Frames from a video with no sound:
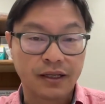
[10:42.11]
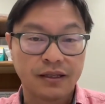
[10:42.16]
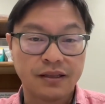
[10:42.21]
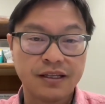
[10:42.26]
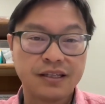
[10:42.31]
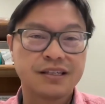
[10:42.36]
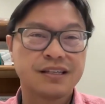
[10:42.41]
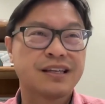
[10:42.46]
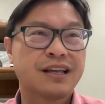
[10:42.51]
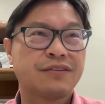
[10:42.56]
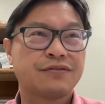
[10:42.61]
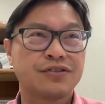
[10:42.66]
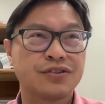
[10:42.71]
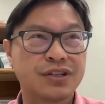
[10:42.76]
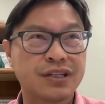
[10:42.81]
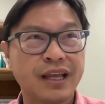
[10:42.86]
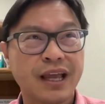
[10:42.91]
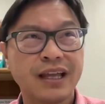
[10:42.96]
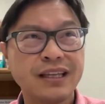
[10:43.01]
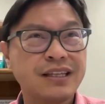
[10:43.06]
And this is after
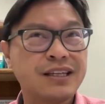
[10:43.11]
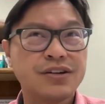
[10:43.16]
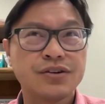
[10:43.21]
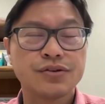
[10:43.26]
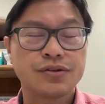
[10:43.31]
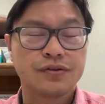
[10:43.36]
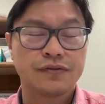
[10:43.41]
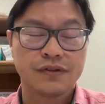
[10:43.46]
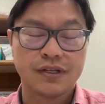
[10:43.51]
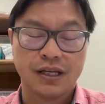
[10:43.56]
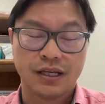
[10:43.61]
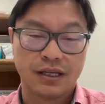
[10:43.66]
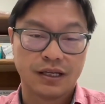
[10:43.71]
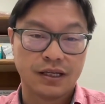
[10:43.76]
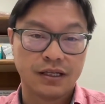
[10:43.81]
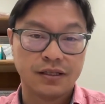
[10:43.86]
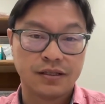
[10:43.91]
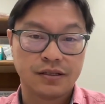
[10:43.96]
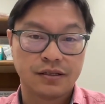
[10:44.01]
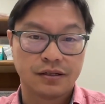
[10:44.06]
ten years of taking
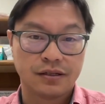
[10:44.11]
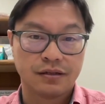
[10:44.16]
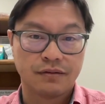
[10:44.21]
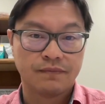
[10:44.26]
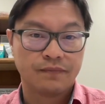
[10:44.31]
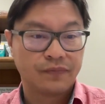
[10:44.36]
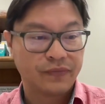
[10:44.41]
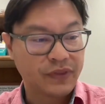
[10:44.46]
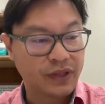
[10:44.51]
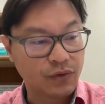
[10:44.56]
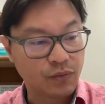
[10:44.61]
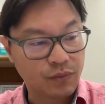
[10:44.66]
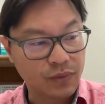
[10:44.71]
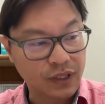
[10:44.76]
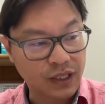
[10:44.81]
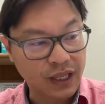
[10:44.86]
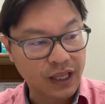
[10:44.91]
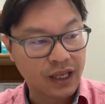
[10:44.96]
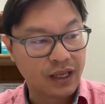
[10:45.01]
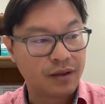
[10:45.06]
insulin. They
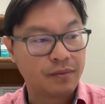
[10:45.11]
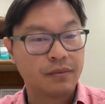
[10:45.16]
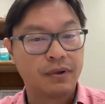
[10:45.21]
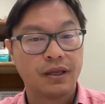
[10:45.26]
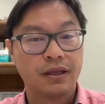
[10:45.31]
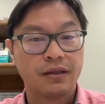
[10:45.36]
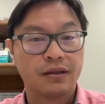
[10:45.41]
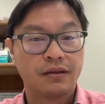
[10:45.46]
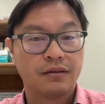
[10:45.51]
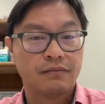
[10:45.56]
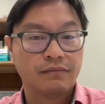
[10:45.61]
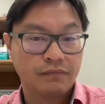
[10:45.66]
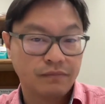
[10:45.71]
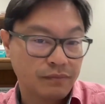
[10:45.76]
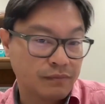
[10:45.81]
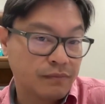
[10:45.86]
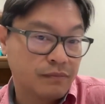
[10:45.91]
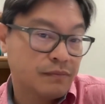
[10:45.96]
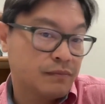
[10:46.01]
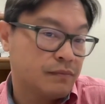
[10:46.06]
became
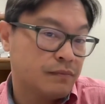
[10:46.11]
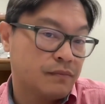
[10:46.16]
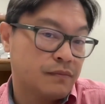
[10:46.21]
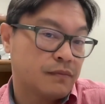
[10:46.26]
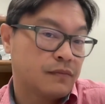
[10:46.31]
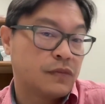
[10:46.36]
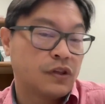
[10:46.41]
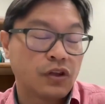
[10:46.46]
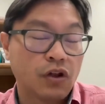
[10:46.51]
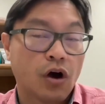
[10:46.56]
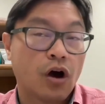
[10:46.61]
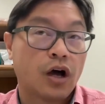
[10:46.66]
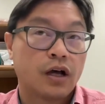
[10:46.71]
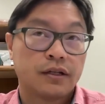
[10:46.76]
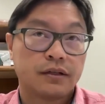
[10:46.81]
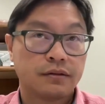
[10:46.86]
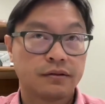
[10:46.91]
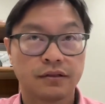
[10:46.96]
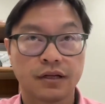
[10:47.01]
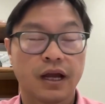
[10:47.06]

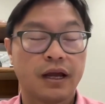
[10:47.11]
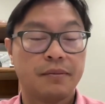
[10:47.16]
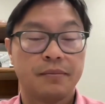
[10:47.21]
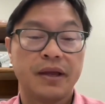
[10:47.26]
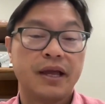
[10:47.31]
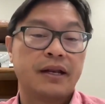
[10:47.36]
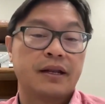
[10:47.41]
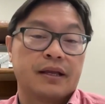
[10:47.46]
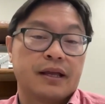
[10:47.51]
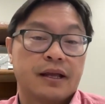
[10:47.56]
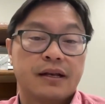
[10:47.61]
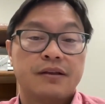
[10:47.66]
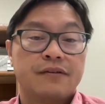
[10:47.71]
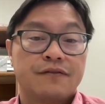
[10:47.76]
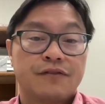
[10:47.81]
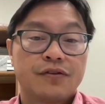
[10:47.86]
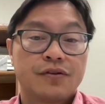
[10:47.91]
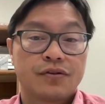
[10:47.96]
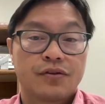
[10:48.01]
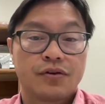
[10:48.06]
not diabetic any
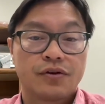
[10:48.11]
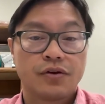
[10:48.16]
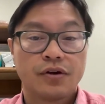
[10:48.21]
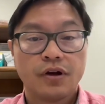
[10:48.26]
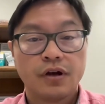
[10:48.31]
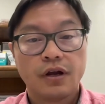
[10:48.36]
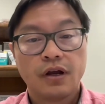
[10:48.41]
further.